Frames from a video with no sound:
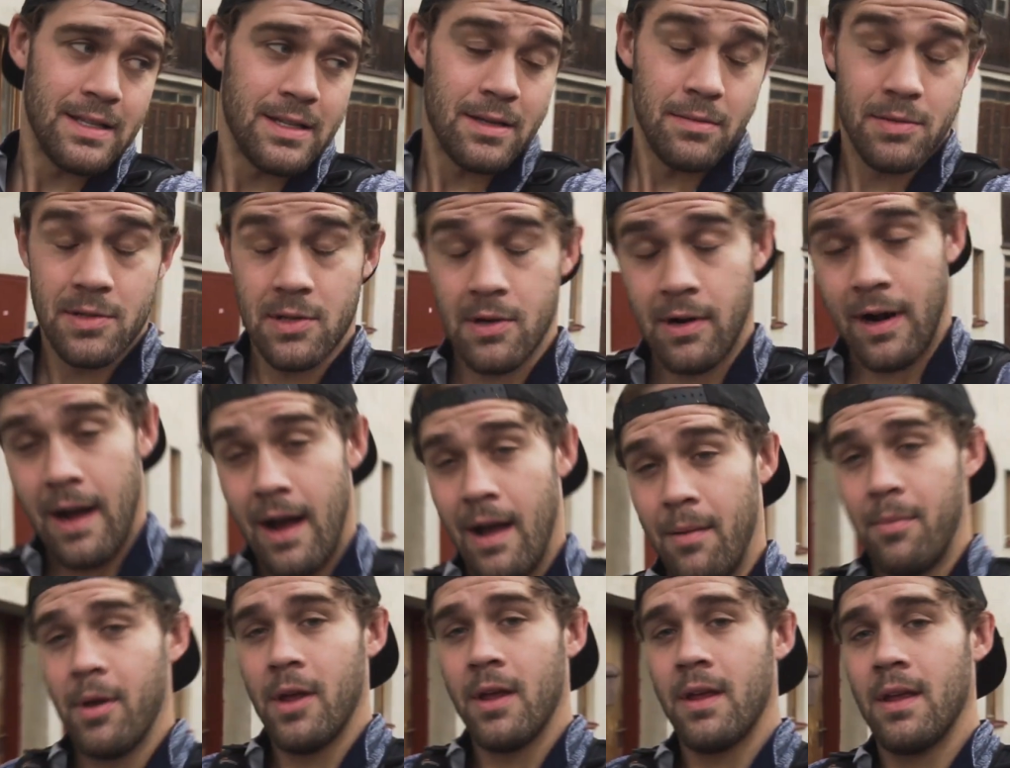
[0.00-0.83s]

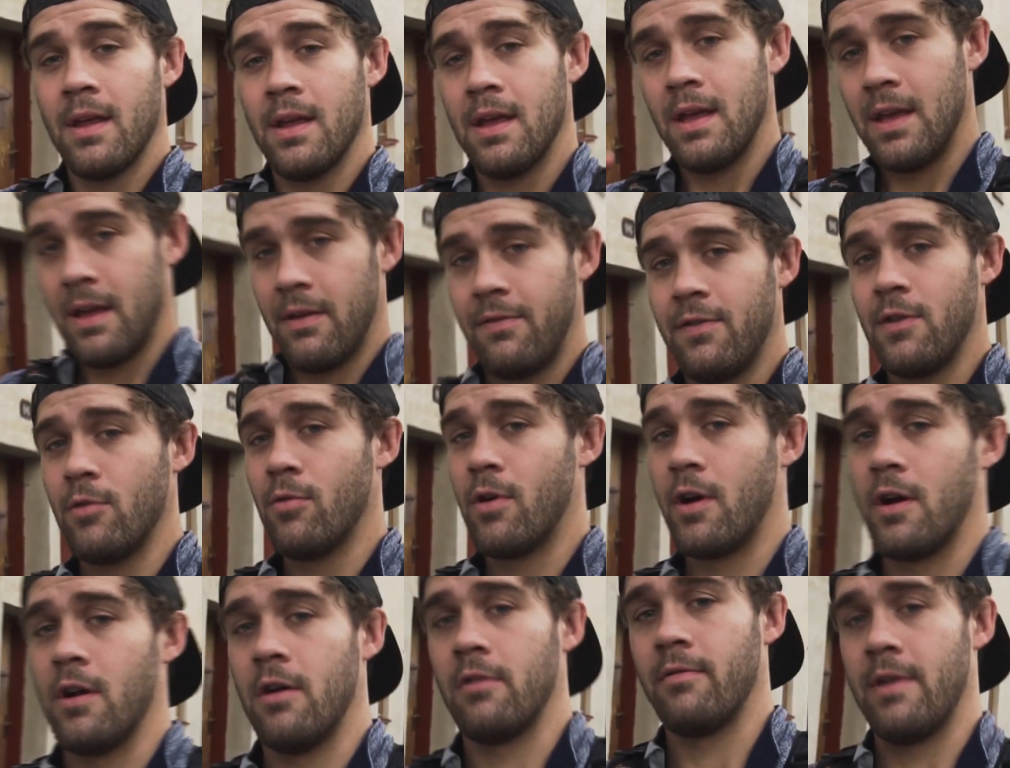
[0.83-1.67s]
subscribe if
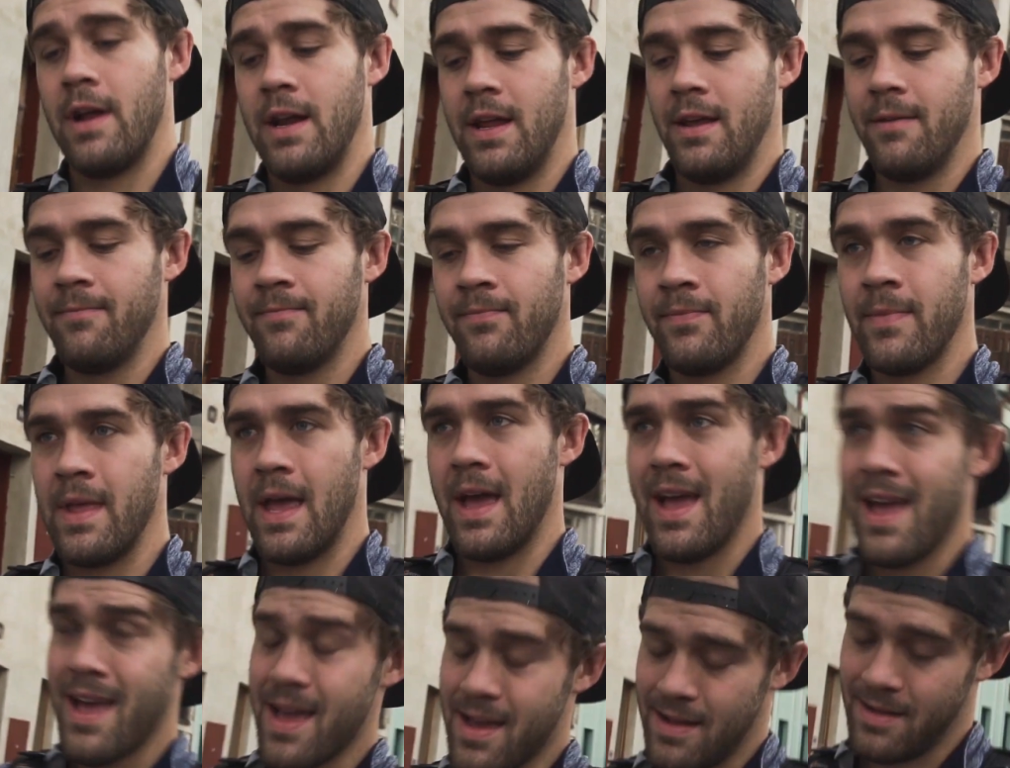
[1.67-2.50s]
you aren't already,
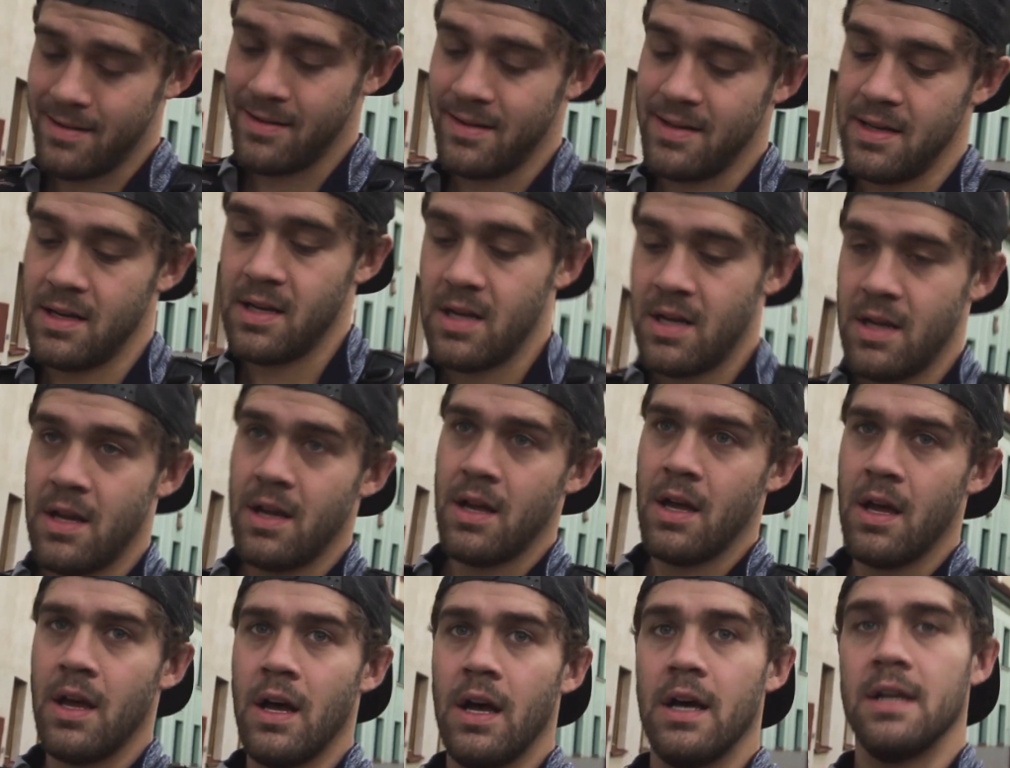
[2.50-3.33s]
and
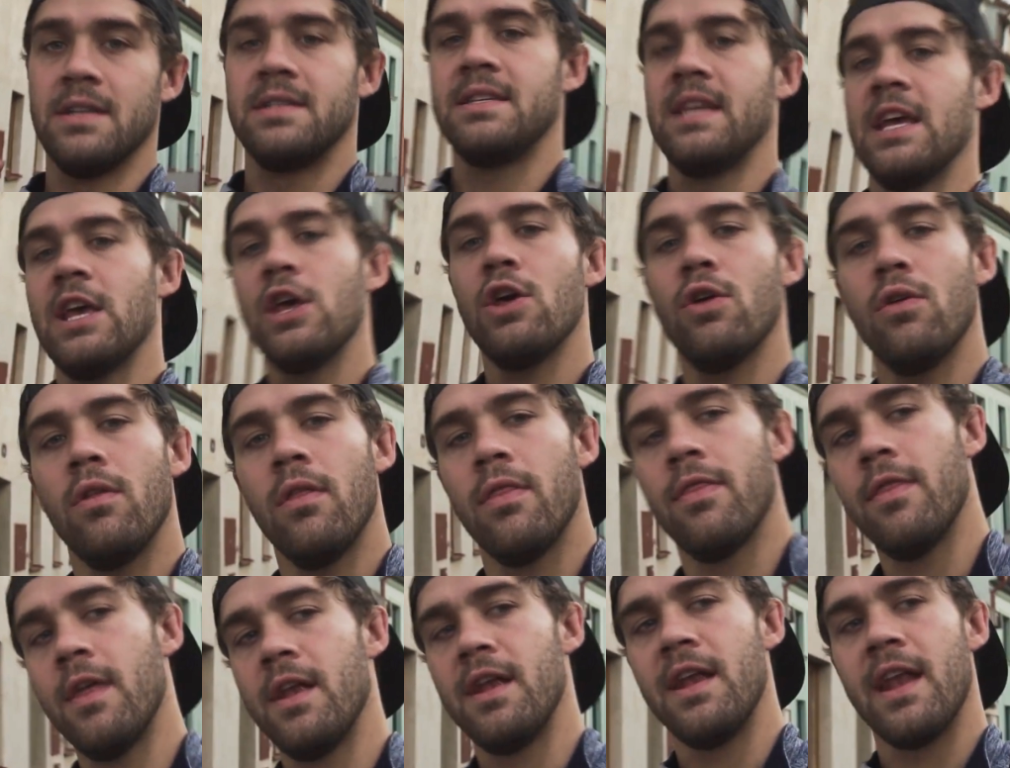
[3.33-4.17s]
until
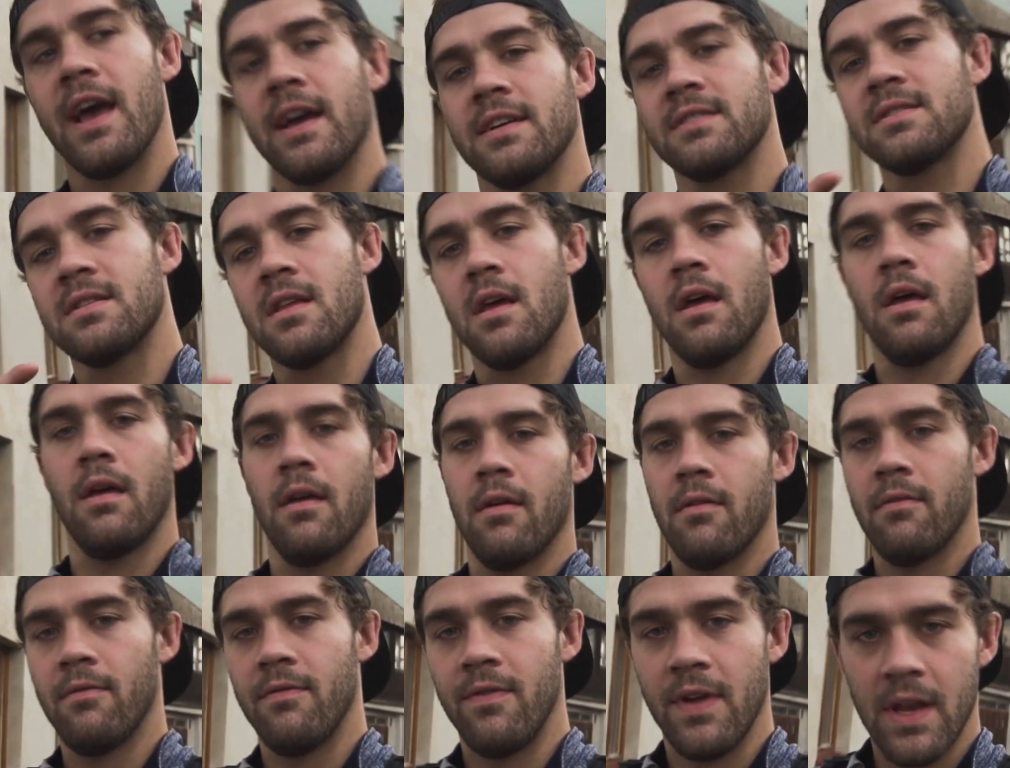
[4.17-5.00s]
the next
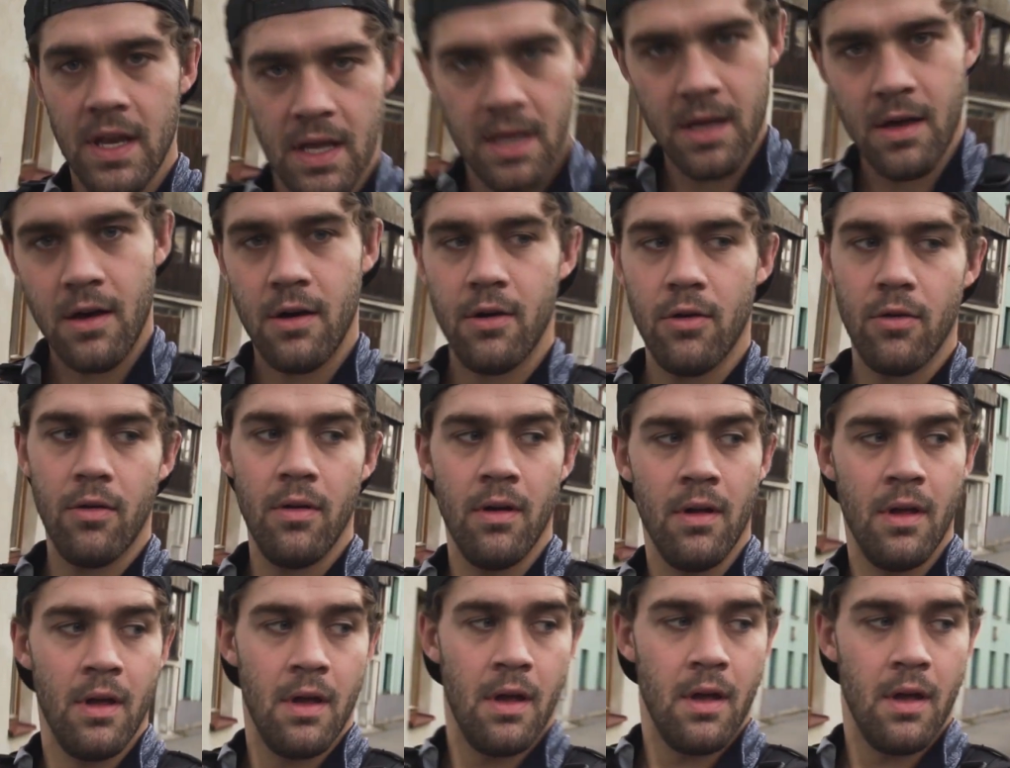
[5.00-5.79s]
video,